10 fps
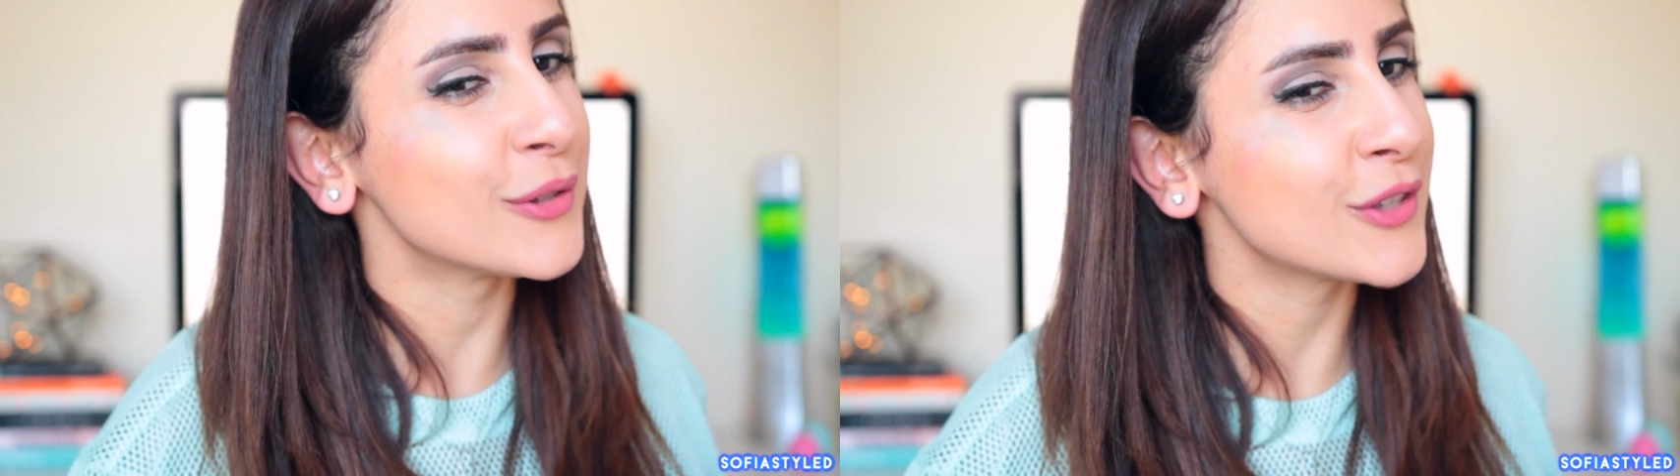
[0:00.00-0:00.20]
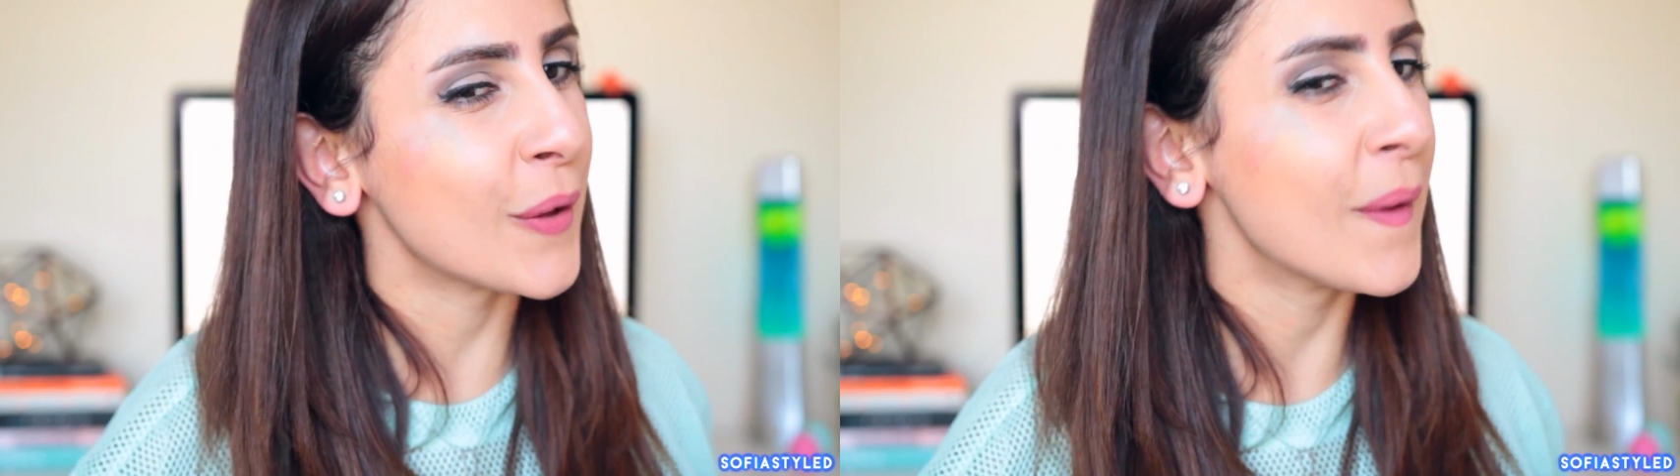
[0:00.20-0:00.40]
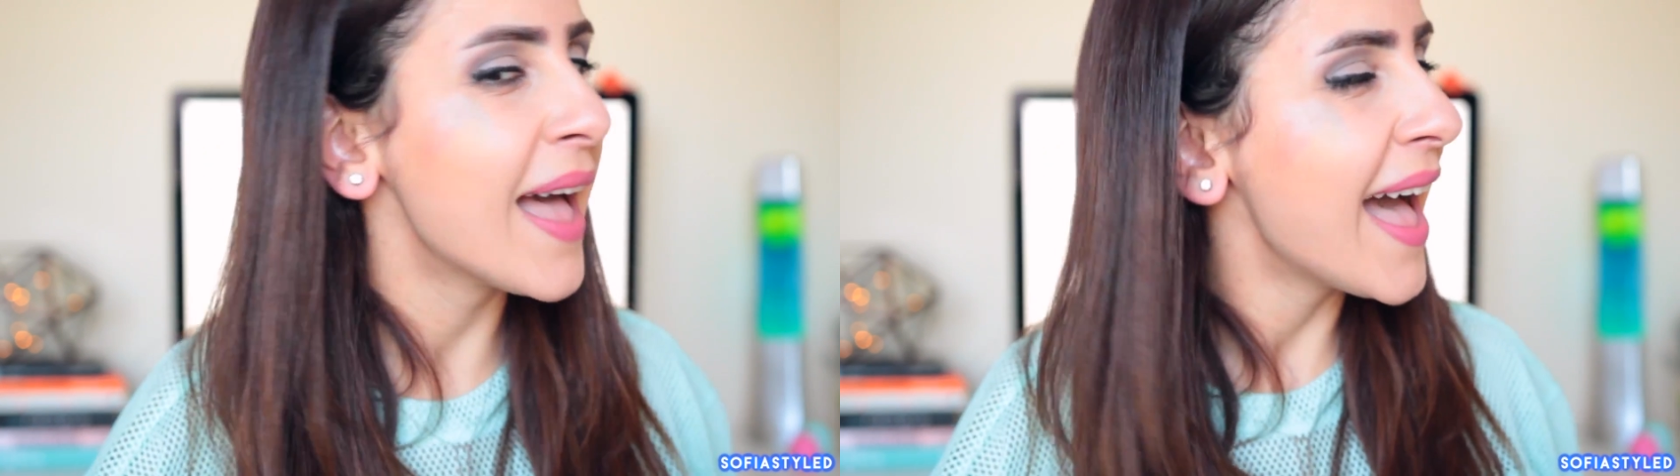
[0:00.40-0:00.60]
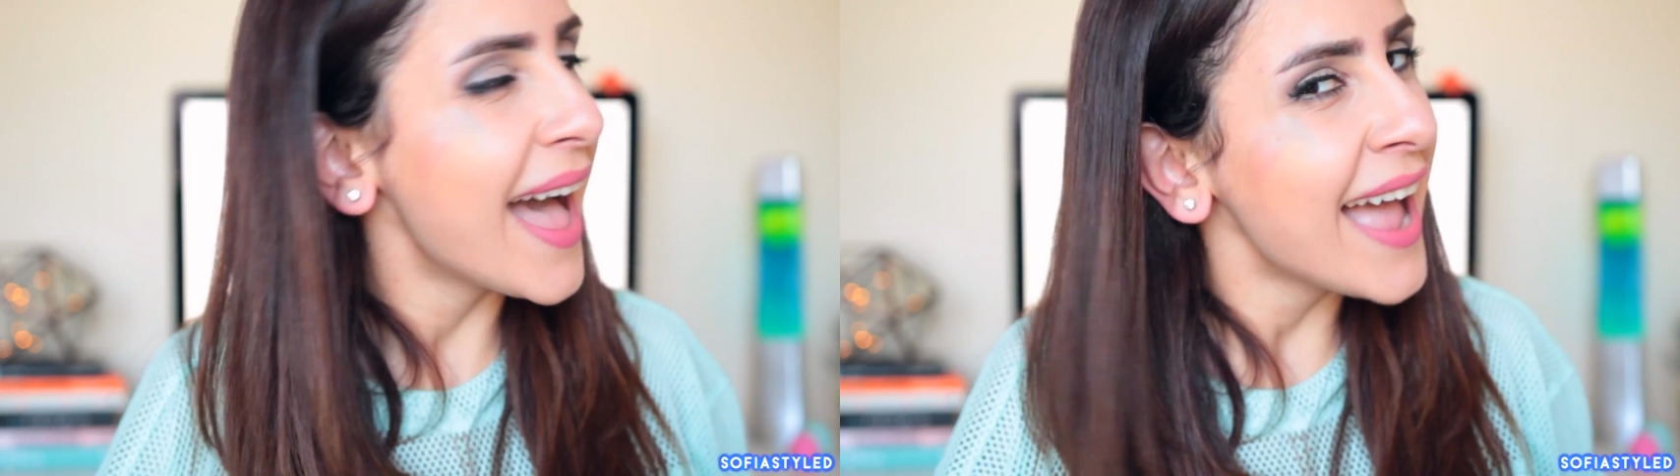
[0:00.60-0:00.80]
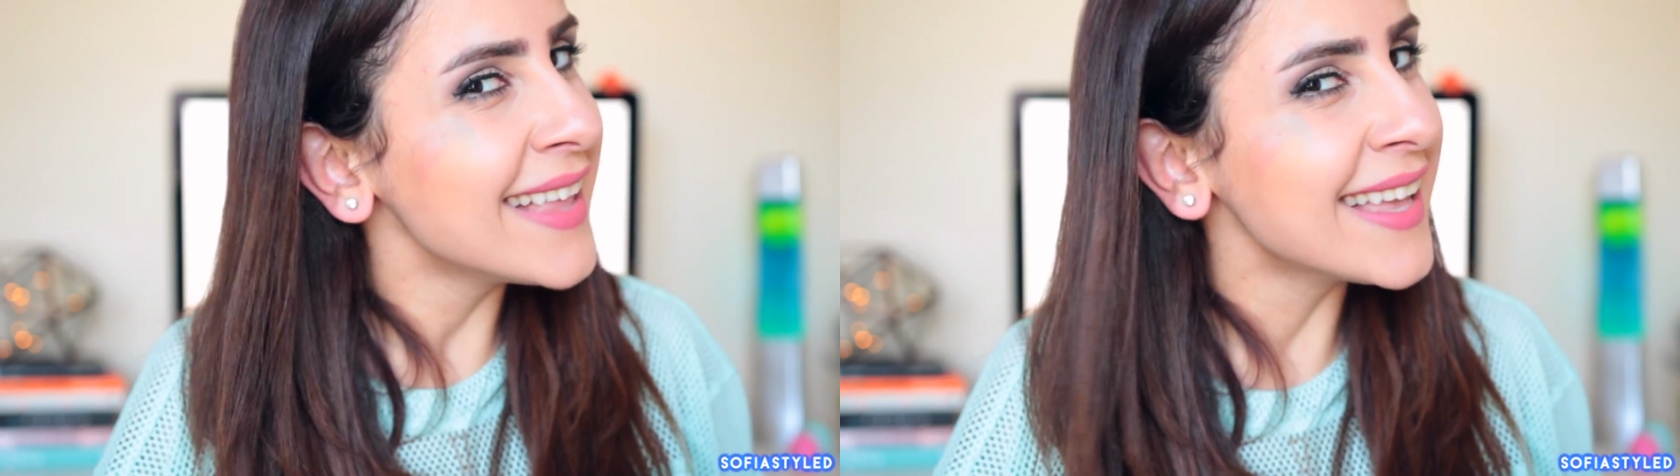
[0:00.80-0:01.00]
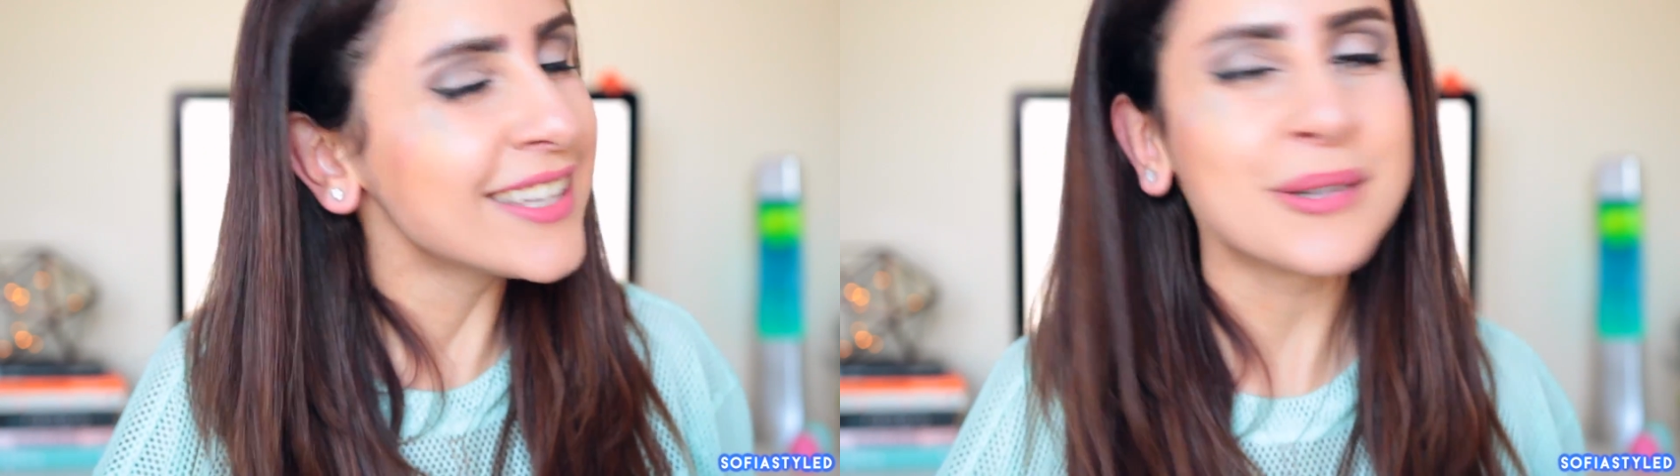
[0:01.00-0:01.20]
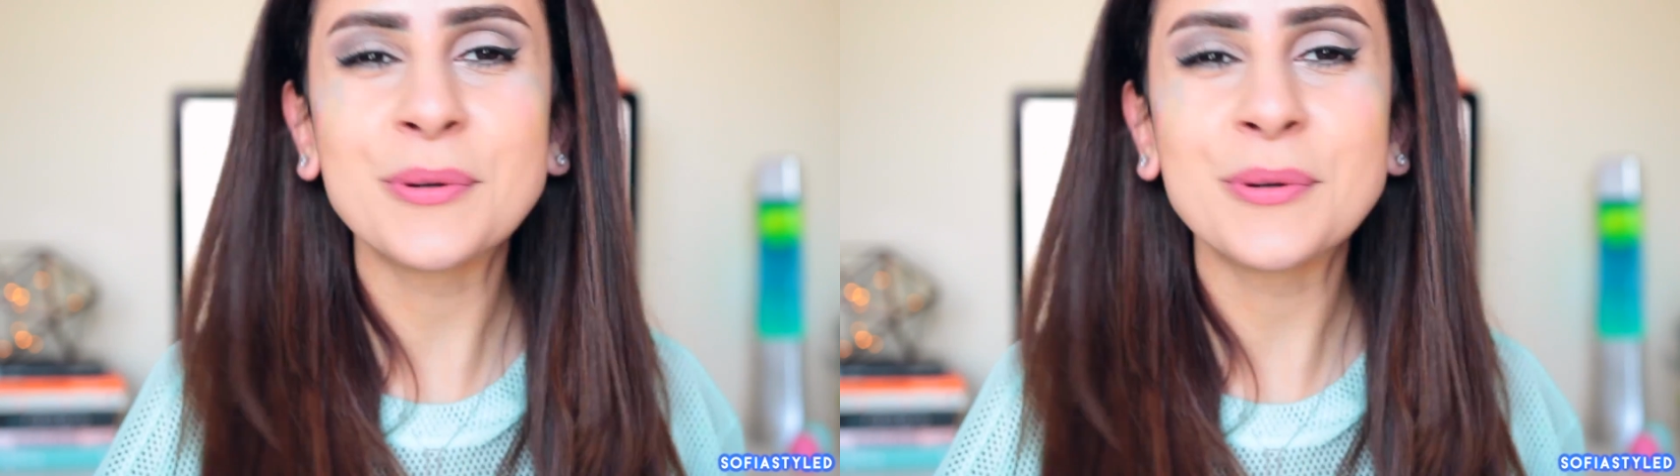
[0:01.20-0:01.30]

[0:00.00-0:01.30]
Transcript: so I like it.